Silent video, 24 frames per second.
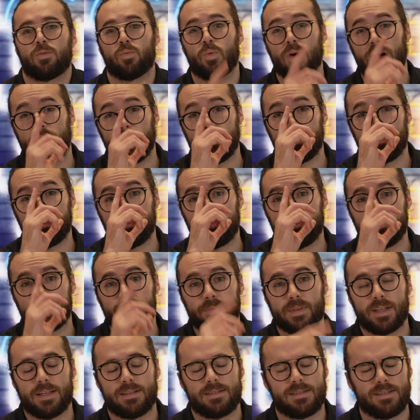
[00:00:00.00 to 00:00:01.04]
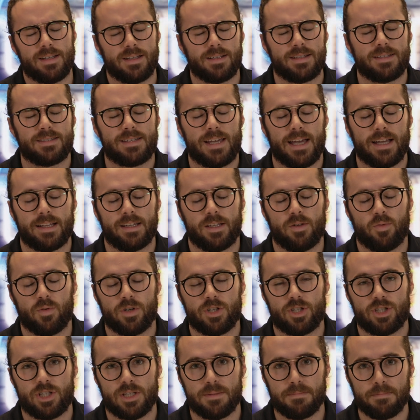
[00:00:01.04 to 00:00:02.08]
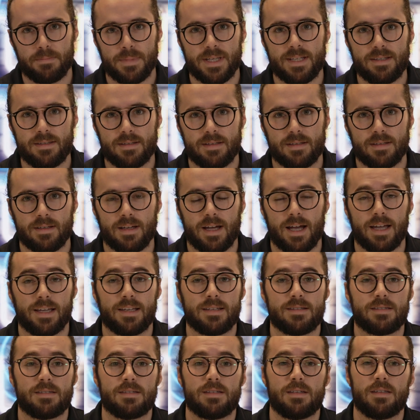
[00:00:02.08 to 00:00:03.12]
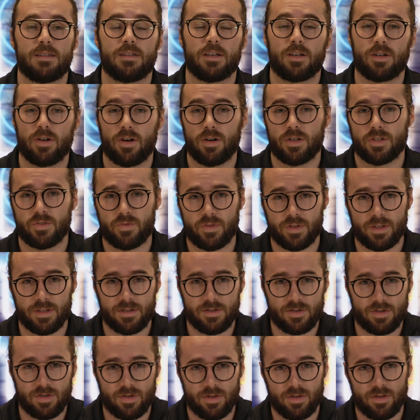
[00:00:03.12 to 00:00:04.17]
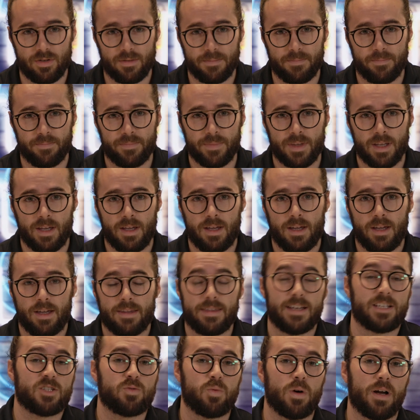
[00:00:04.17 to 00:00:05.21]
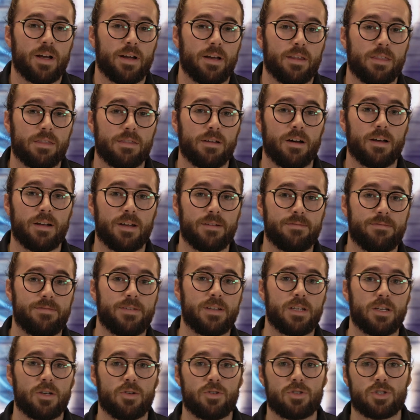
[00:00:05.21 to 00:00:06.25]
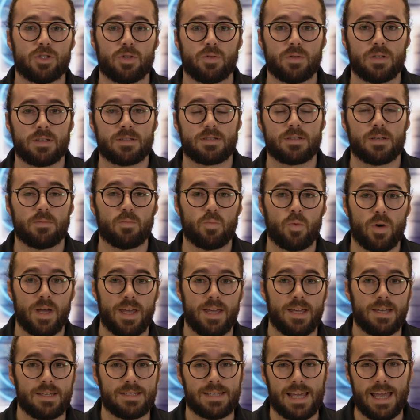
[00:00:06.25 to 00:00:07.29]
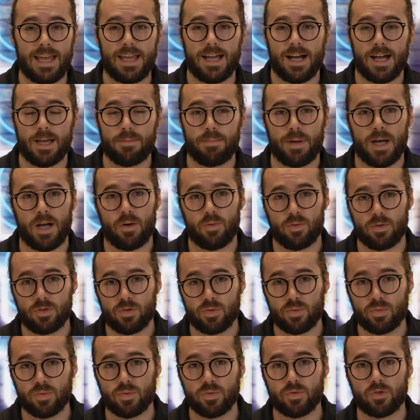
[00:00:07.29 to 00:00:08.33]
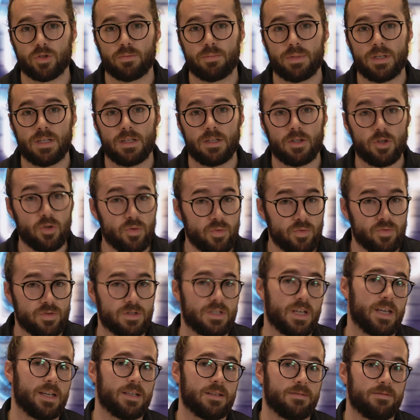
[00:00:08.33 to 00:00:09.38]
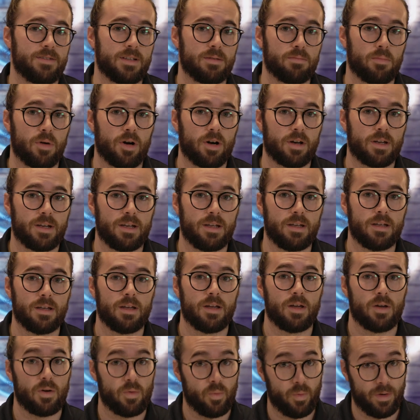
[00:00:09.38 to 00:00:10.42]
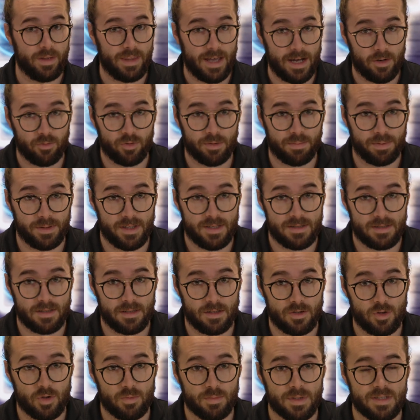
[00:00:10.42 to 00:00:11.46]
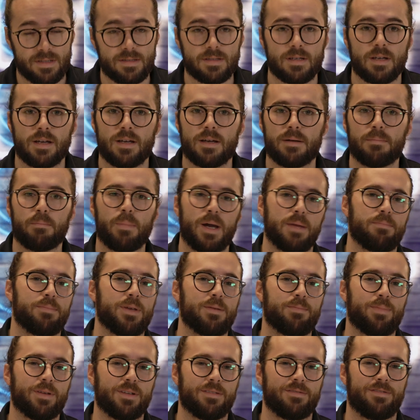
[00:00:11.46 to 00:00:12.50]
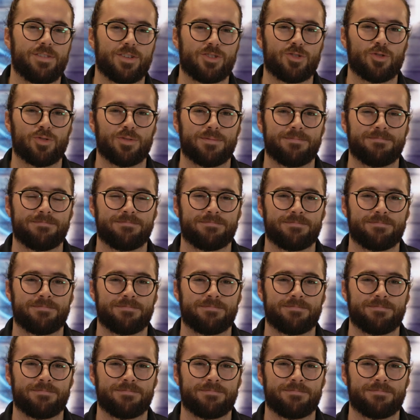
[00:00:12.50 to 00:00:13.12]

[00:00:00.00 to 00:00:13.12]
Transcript: Well, it's not exactly what she meant, I can see the cause for concern. That's why I thought a video showing some ways AI-powered tools are being used in event marketing without replacing humans might be beneficial.